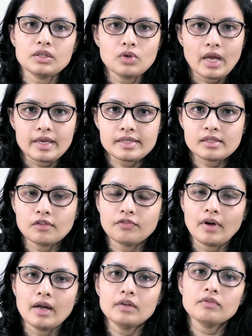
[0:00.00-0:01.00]
to lyse the
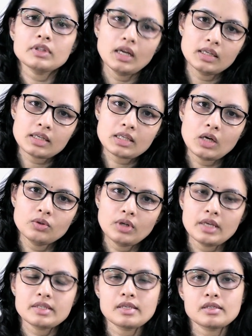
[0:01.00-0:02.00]
fat with
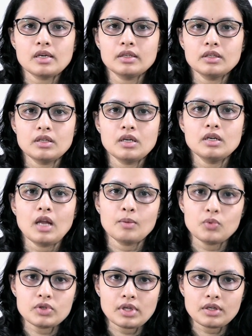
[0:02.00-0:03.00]
ultrasound assisted
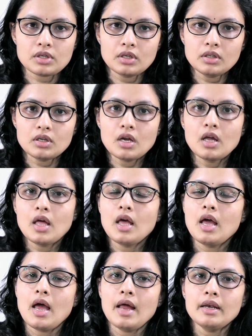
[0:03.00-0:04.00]
liposuction
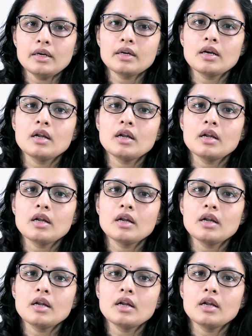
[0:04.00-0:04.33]
and